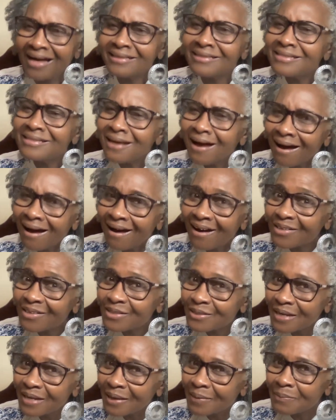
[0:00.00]
talk
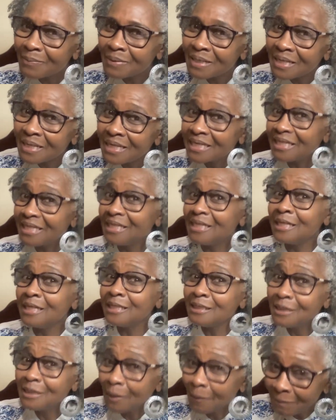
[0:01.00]
to them in the
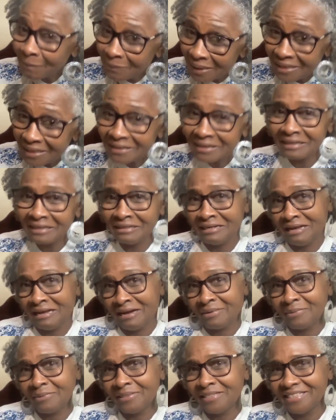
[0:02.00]
Jamaican
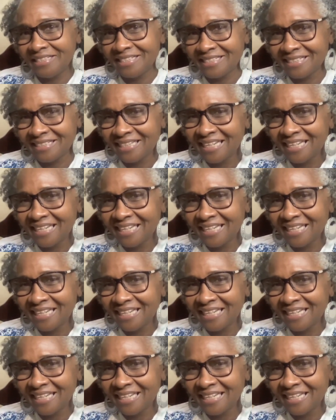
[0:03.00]
language,